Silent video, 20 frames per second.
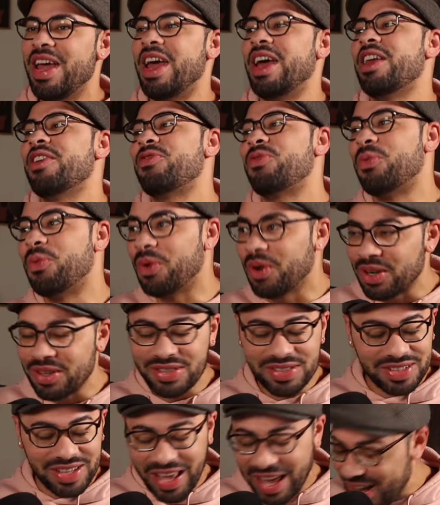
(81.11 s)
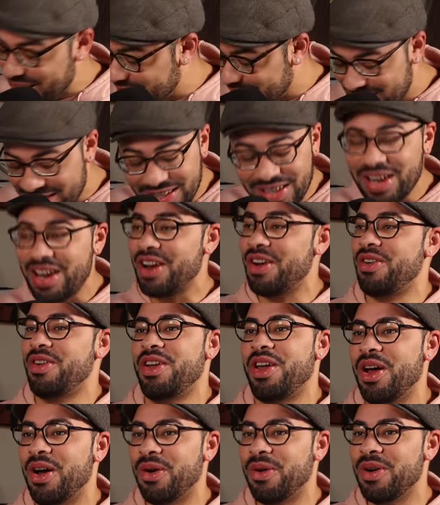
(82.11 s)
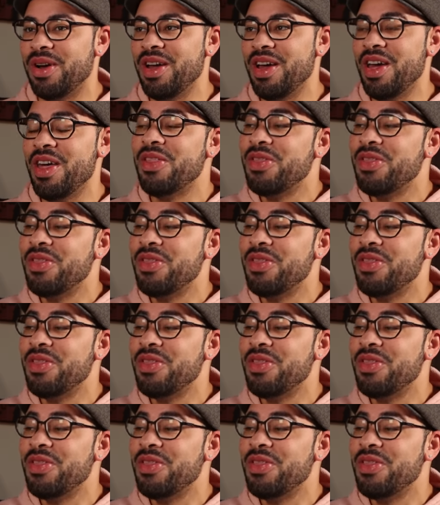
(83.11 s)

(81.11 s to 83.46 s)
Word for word: And if worst case scenario,